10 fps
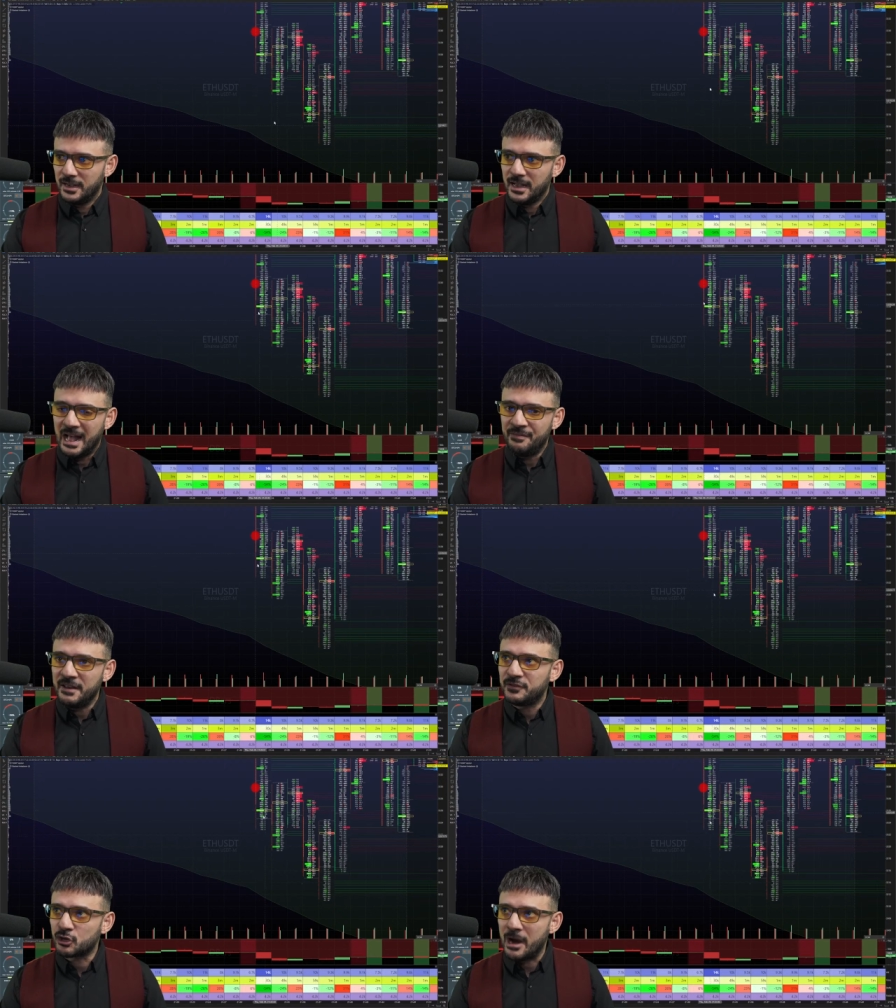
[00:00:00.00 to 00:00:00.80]
and they've
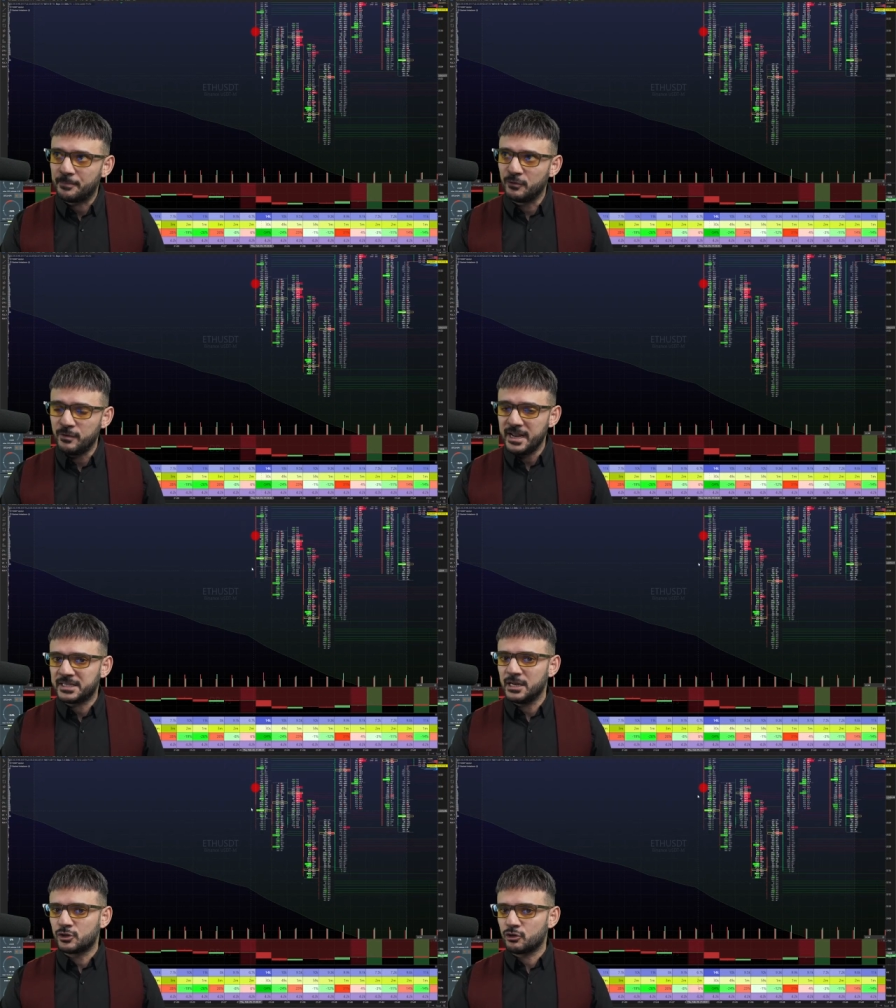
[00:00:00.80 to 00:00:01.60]
trapped the
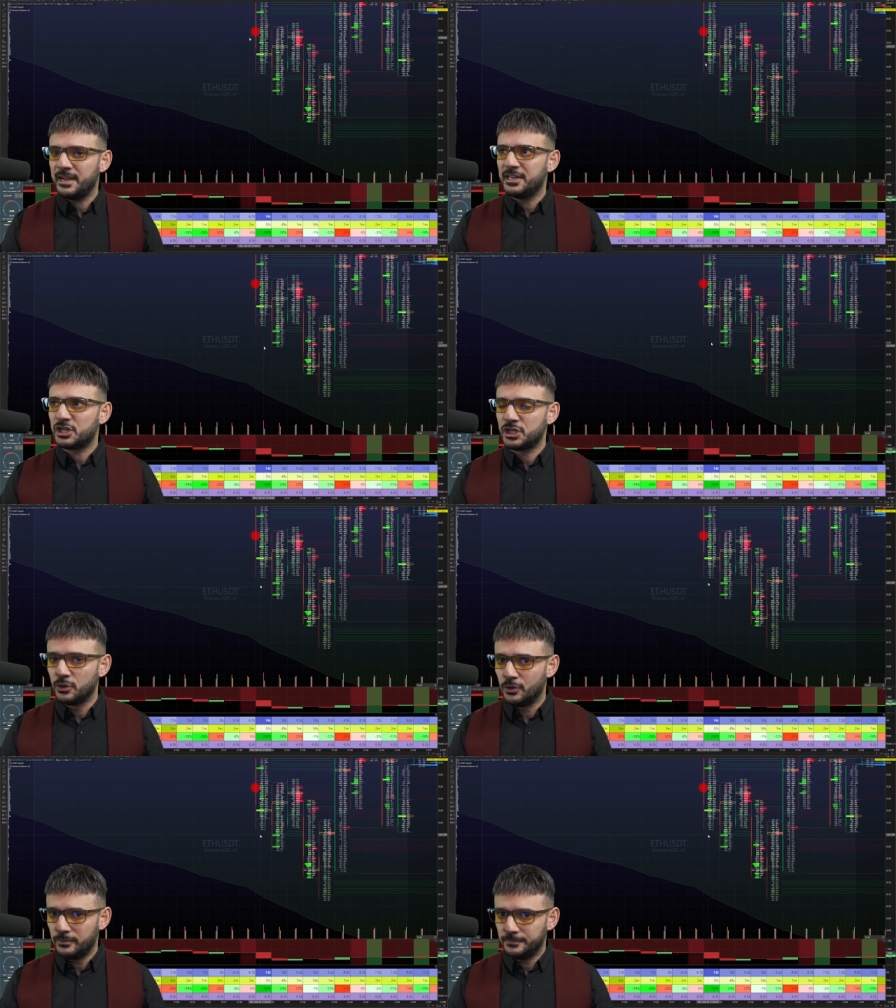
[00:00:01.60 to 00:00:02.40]
retail trader short.